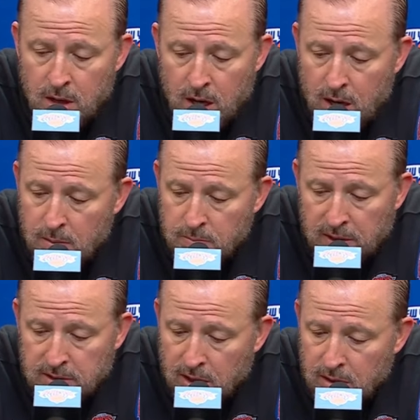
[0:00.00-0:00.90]

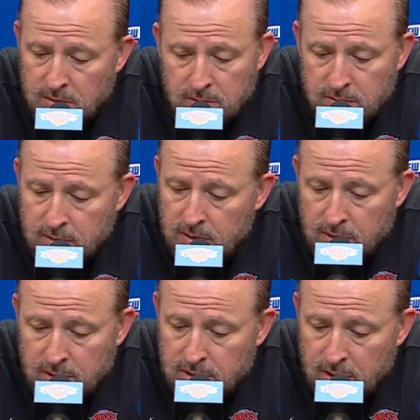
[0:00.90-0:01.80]
but
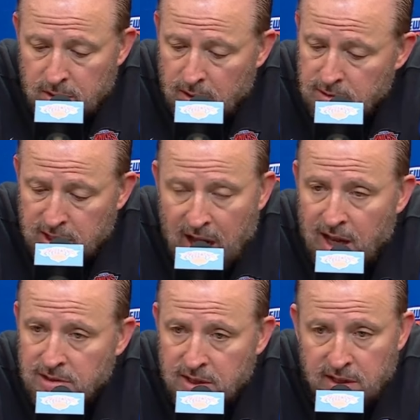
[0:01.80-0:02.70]
they're
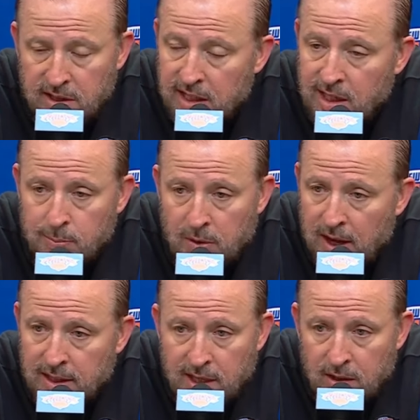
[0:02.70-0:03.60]
talented and they keep
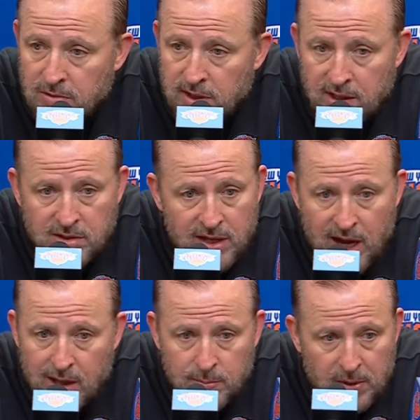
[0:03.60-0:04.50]
playing. They don't change
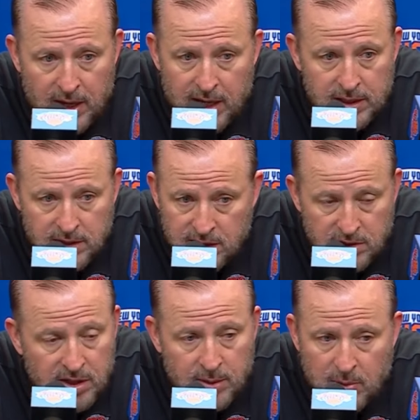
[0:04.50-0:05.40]
style of play. They
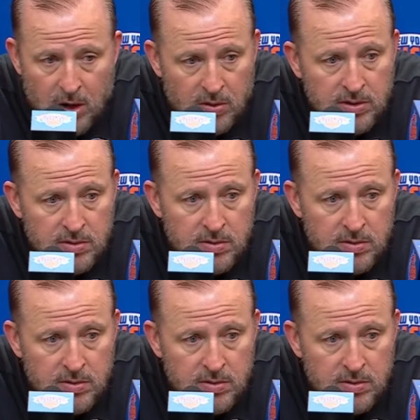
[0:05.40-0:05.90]
just keep going.